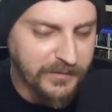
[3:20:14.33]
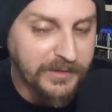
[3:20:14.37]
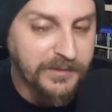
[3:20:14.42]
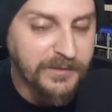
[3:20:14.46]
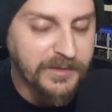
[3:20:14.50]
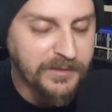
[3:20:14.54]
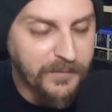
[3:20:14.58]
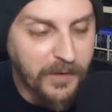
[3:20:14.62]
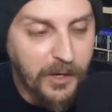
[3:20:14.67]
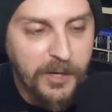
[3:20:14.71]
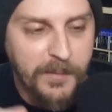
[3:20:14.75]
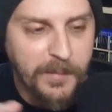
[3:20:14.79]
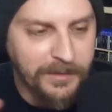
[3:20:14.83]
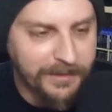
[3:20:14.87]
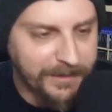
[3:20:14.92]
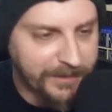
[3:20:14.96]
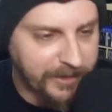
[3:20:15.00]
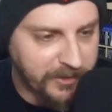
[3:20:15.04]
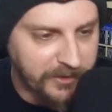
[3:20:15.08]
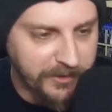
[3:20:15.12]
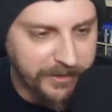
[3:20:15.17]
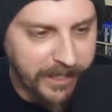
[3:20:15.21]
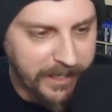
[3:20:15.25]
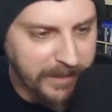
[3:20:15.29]
a very
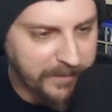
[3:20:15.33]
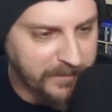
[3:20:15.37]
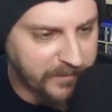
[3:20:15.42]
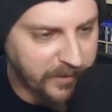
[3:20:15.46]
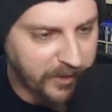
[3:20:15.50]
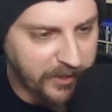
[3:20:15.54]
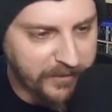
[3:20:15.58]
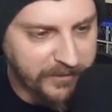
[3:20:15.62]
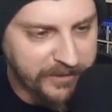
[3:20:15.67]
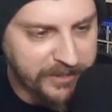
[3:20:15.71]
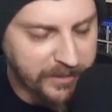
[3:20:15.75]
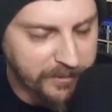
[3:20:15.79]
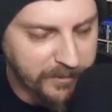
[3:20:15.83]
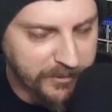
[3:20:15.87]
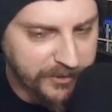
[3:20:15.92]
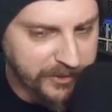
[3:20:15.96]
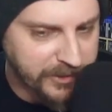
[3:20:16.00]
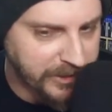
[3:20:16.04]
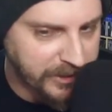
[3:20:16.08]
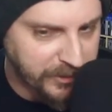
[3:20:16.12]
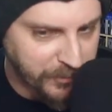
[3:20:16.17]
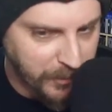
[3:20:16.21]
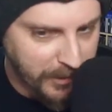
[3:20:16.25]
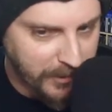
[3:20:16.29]
political game, very similar to
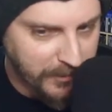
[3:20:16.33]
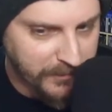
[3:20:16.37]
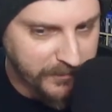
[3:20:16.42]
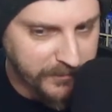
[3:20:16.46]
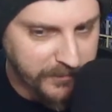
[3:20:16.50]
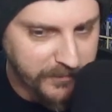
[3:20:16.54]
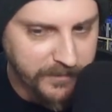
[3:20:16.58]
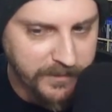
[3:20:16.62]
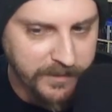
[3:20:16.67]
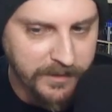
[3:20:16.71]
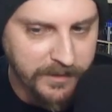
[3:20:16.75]
12.